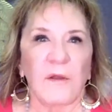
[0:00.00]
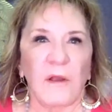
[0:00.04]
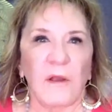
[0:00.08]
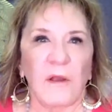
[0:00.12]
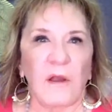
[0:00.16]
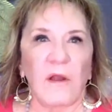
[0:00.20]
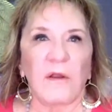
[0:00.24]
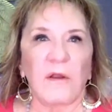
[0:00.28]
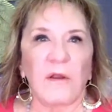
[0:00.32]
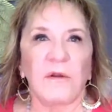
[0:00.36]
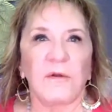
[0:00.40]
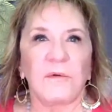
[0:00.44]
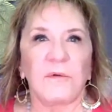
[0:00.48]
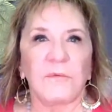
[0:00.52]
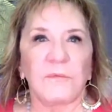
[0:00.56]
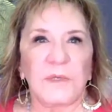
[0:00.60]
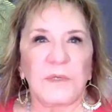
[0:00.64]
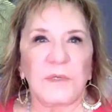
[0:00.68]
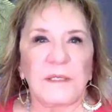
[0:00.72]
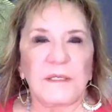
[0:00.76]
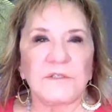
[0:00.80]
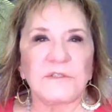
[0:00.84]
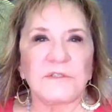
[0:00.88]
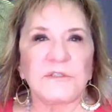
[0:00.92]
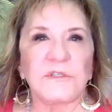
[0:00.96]
are
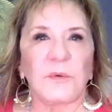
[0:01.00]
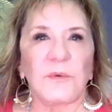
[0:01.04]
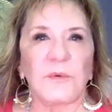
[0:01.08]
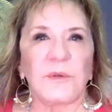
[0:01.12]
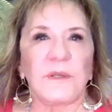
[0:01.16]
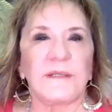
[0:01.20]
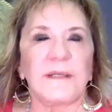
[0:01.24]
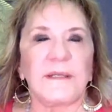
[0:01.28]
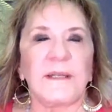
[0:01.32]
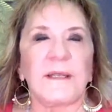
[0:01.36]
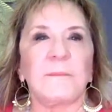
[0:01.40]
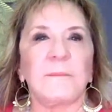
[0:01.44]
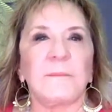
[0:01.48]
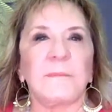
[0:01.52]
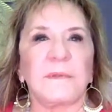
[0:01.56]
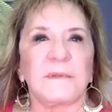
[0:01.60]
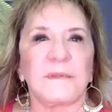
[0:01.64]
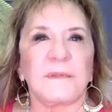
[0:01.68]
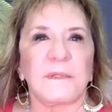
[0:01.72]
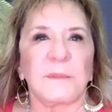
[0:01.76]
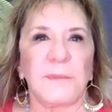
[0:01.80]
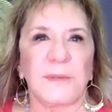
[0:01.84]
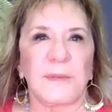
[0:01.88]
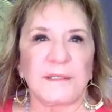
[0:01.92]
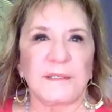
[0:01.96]
we showing up
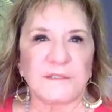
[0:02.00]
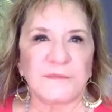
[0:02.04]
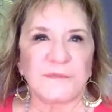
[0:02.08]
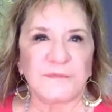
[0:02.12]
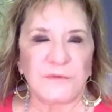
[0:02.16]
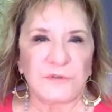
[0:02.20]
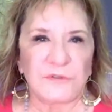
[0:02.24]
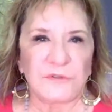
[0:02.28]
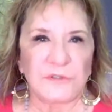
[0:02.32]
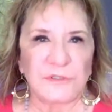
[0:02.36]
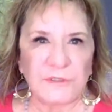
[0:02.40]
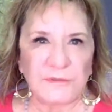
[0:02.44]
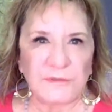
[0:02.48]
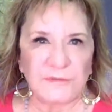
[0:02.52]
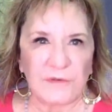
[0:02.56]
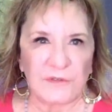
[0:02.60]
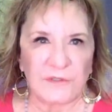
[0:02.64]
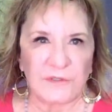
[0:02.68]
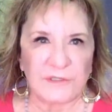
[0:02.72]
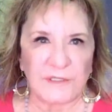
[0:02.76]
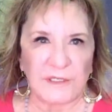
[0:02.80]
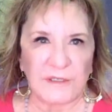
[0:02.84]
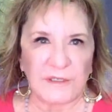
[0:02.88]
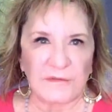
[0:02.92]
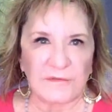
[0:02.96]
the best version of
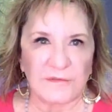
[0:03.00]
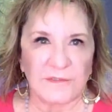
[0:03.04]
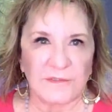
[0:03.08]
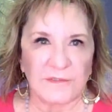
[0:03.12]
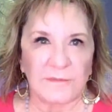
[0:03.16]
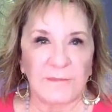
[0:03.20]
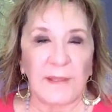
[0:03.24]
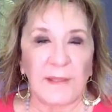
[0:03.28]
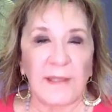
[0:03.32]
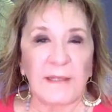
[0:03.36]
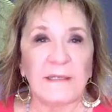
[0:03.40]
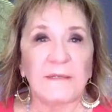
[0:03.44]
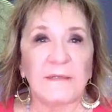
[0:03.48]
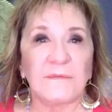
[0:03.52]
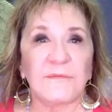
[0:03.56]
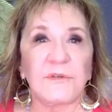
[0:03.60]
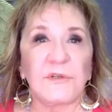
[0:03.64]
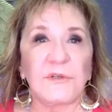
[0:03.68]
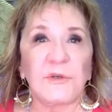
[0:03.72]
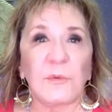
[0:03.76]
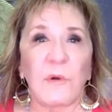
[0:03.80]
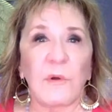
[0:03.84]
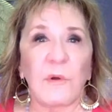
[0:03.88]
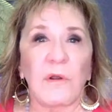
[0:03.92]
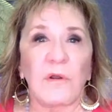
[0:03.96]
ourselves? And if
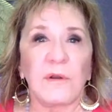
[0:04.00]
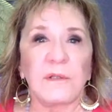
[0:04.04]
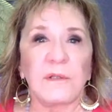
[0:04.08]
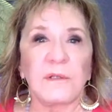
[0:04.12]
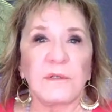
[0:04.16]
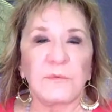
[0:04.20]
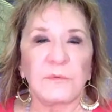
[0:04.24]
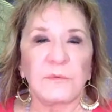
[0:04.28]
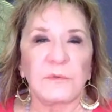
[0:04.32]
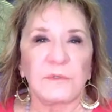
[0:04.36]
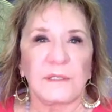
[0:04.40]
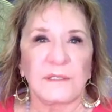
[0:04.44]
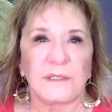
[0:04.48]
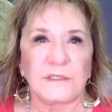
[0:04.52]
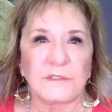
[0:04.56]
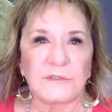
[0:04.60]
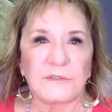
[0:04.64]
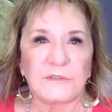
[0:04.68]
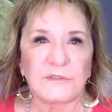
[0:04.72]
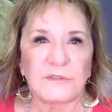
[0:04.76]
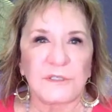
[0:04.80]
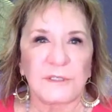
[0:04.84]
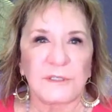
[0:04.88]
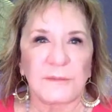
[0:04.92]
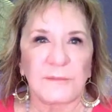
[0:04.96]
you are in a
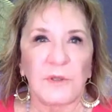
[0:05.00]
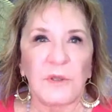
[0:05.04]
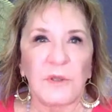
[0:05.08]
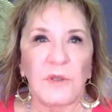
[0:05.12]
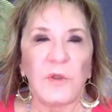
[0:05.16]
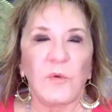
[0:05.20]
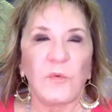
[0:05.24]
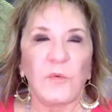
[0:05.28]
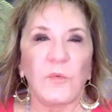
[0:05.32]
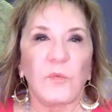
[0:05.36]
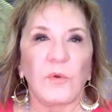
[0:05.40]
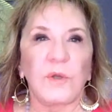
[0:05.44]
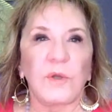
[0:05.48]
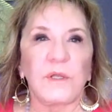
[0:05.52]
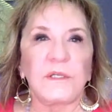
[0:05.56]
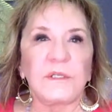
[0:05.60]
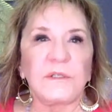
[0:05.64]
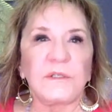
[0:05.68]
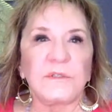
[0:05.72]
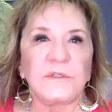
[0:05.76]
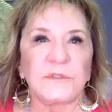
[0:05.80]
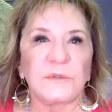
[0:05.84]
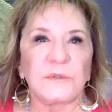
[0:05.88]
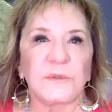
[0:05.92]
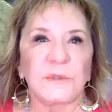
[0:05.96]
relationship, what are
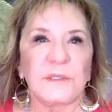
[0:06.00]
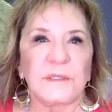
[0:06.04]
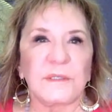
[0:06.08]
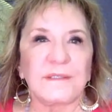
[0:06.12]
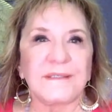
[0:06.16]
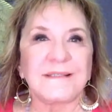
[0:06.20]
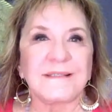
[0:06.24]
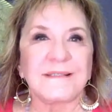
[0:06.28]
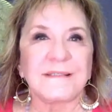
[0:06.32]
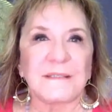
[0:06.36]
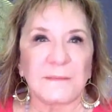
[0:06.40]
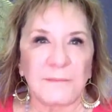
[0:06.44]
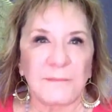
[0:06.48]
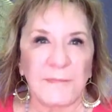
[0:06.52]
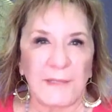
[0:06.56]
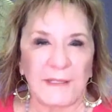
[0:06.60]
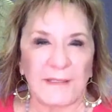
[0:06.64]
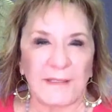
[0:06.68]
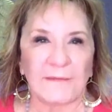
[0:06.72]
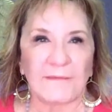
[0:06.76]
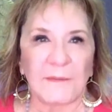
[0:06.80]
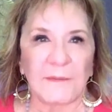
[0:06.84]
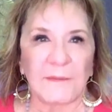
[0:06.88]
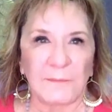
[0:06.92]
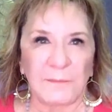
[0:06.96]
you doing to make
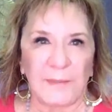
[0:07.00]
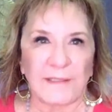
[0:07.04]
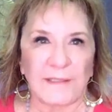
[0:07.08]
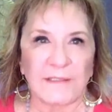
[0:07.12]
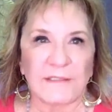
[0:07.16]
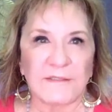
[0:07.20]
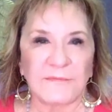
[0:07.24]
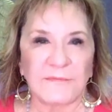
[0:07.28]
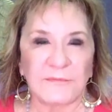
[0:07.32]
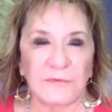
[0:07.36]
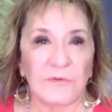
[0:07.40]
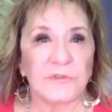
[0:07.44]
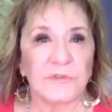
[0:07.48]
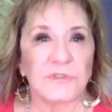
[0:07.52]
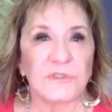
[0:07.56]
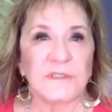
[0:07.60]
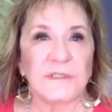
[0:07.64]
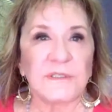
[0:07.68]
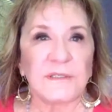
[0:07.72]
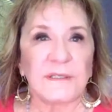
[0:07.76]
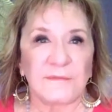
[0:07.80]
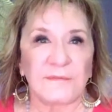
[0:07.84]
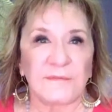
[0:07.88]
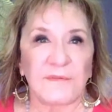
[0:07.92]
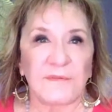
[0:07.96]
it the best
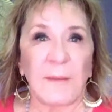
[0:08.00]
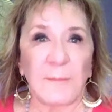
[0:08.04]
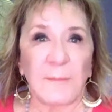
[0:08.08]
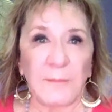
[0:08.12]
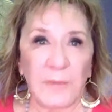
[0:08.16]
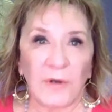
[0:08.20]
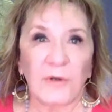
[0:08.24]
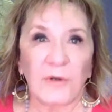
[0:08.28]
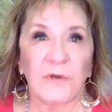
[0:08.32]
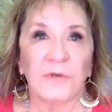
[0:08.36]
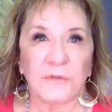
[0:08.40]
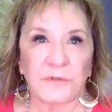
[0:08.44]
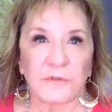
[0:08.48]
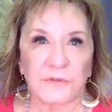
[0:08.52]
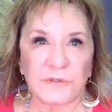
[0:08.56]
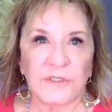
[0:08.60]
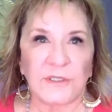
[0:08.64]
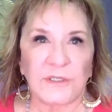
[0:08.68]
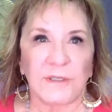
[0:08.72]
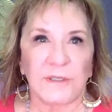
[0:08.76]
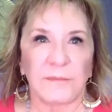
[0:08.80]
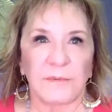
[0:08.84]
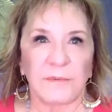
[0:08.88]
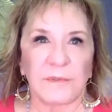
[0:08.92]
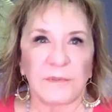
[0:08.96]
version of that partnership?